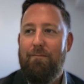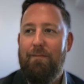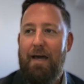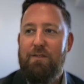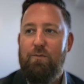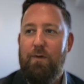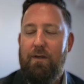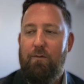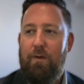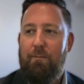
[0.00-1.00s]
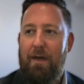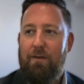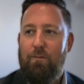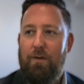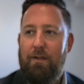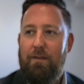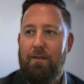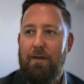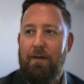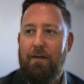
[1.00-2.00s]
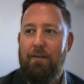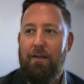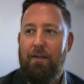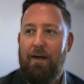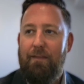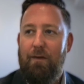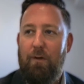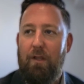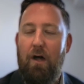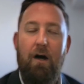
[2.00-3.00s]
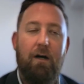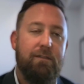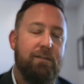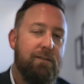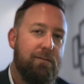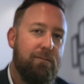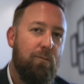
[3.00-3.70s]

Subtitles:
Last week we met with the client that we lost